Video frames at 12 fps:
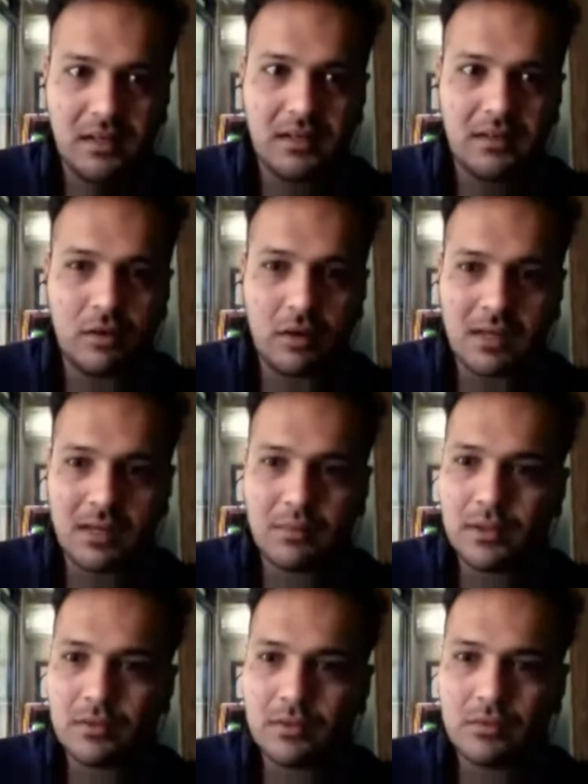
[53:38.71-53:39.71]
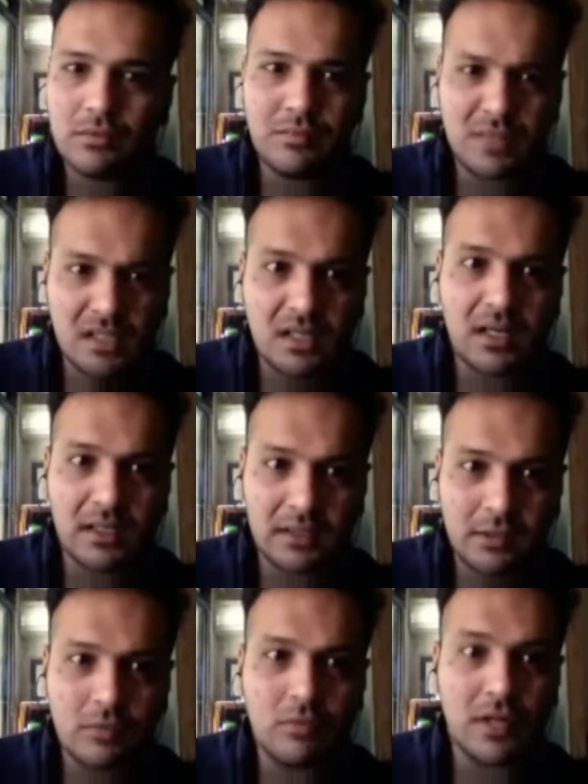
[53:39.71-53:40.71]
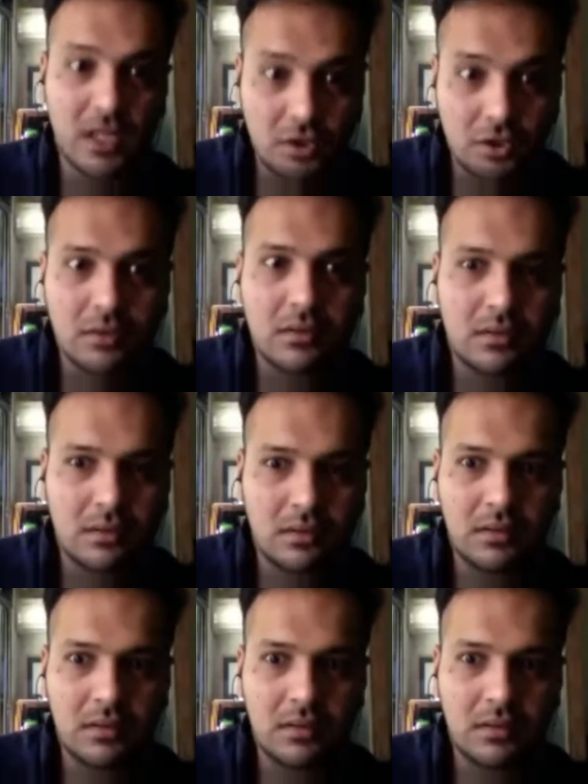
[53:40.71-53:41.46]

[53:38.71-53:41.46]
not able to be connected to nature.